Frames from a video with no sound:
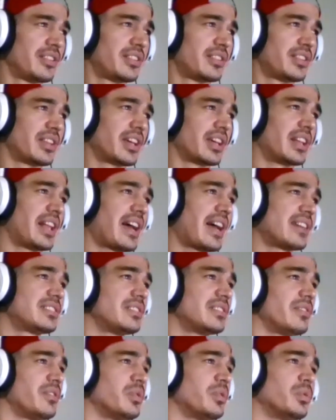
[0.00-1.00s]
The glass
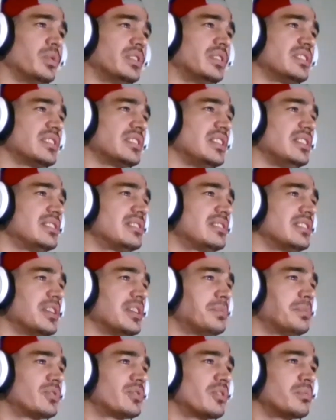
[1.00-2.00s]
of the whiskey
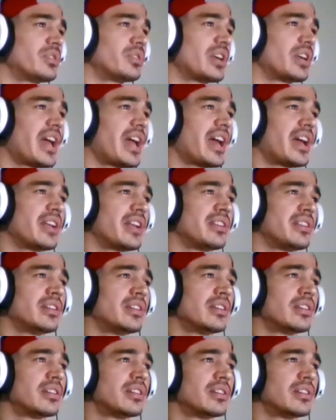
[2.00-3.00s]
slips from her hand,
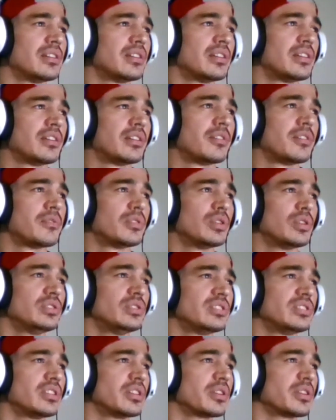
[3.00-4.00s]

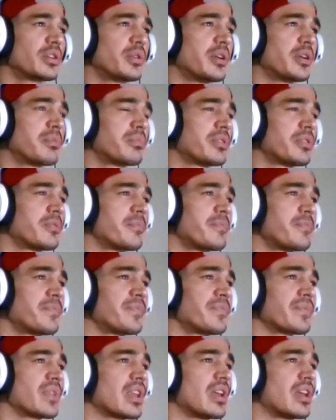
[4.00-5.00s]
losing her grip.
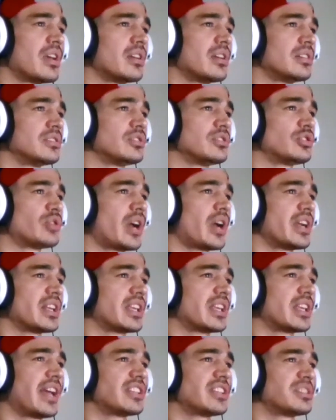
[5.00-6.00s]
Trying to
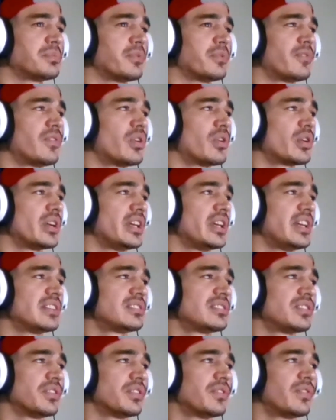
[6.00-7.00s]
catch it before it hits
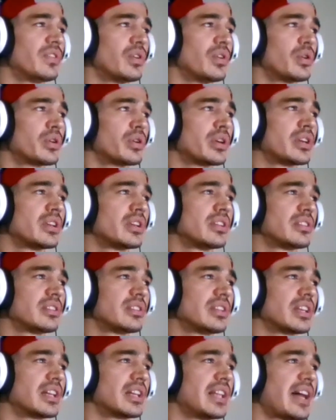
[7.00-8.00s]
the floor,
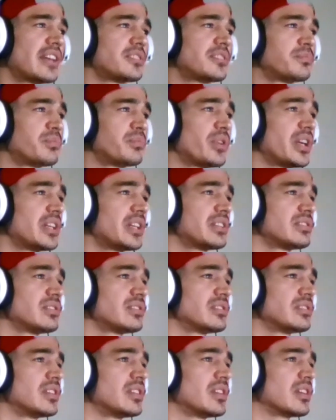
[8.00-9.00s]
the glass breaks,
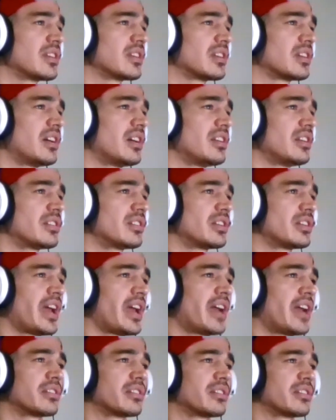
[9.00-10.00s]
cutting her
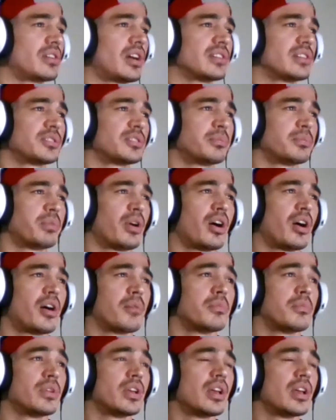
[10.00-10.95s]
hand across her palm.